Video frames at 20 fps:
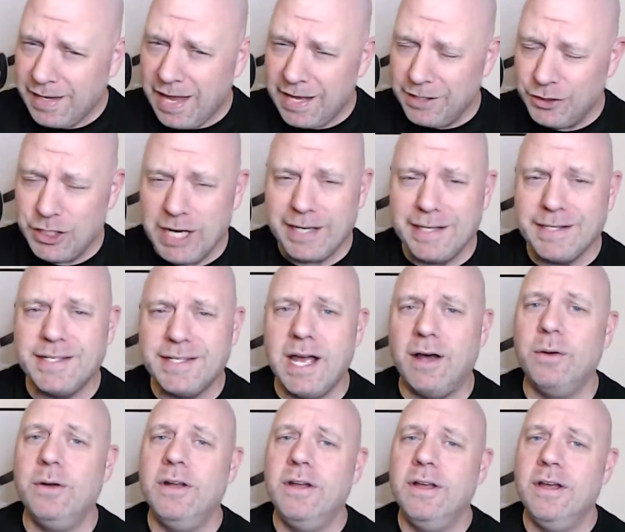Check us
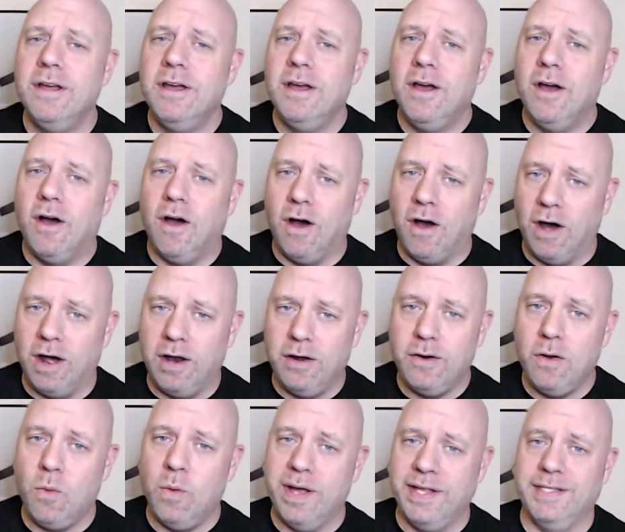out
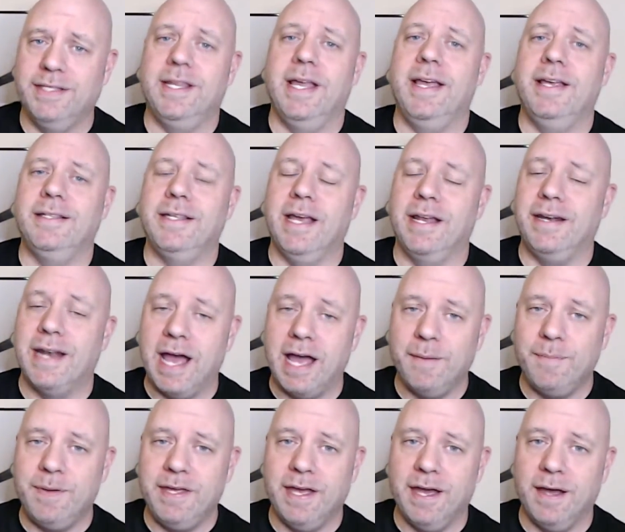on Wednesdays at 9
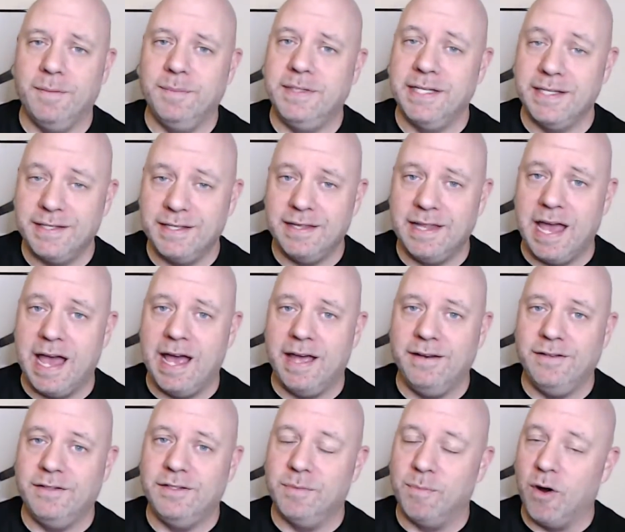p.m. This and
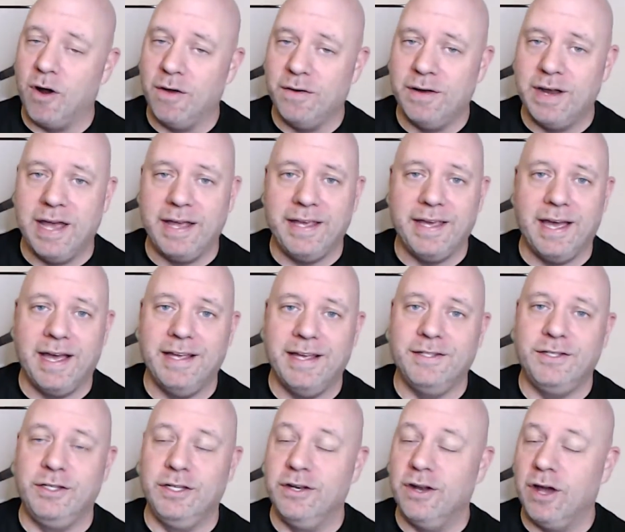that tomorrow night,
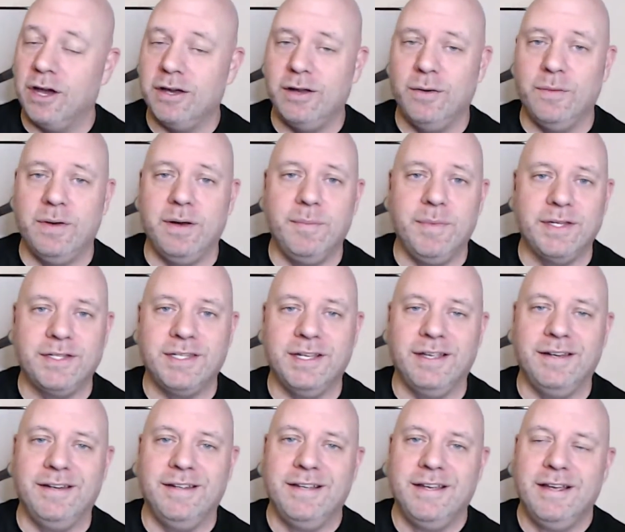guys. You're not going to want to miss
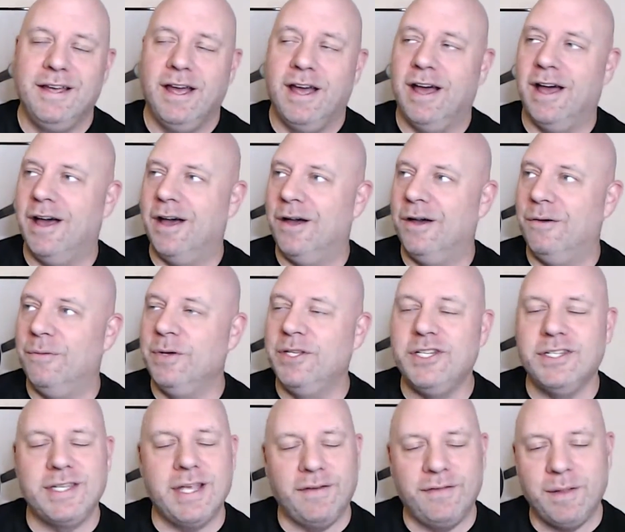it. We
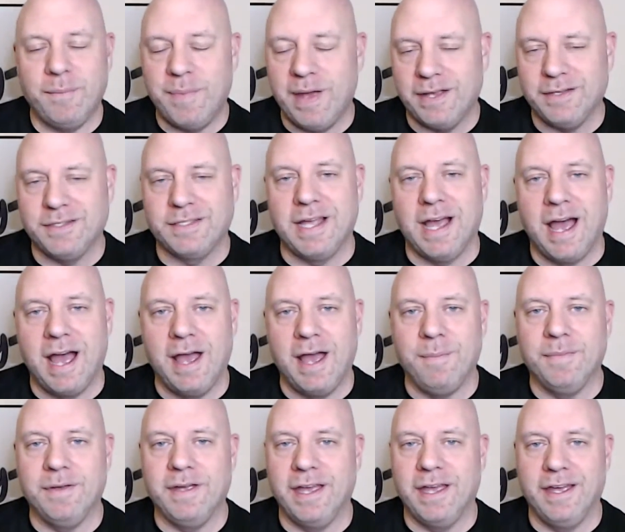just have the best
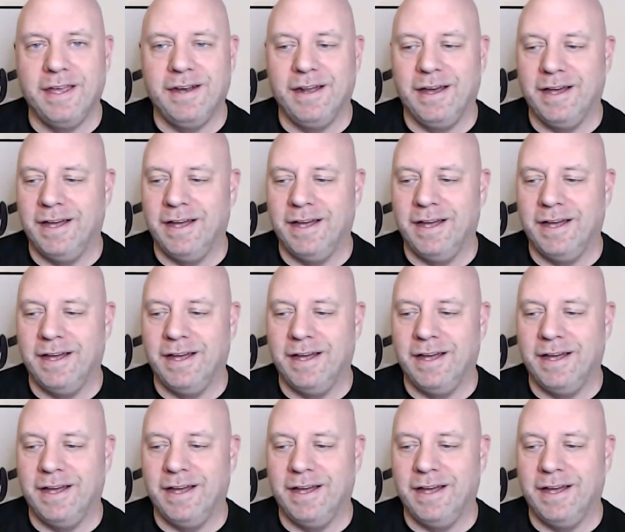time, and